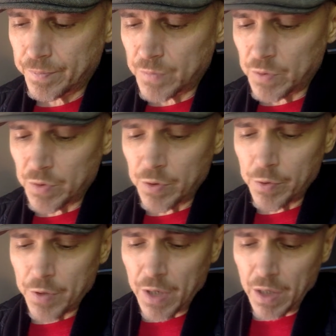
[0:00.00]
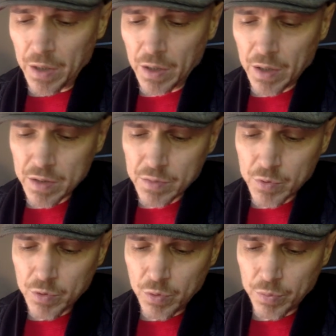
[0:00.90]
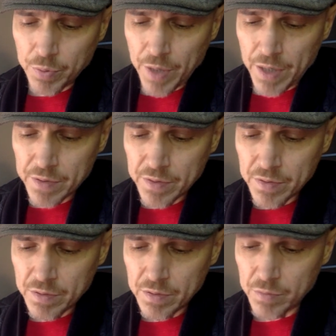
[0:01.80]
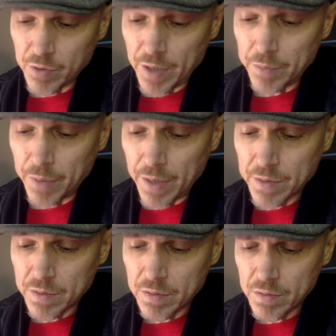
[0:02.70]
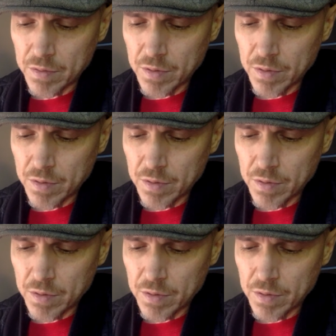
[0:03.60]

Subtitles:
It was a new thing. I got some cool press, some great press.